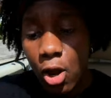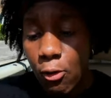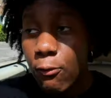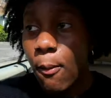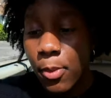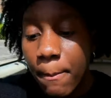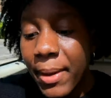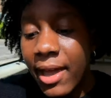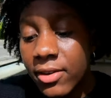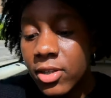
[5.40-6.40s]
from the
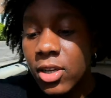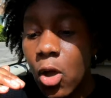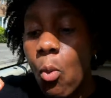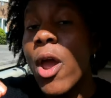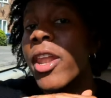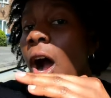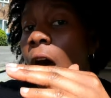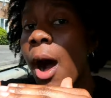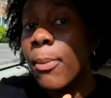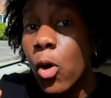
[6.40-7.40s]
bed, went
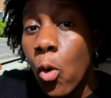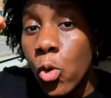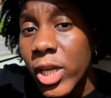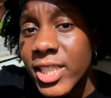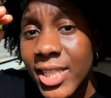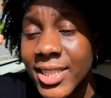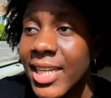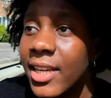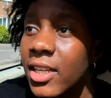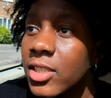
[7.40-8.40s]
up all the way to the
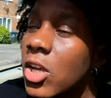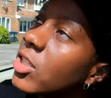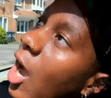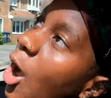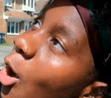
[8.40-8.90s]
ceiling. So I was like,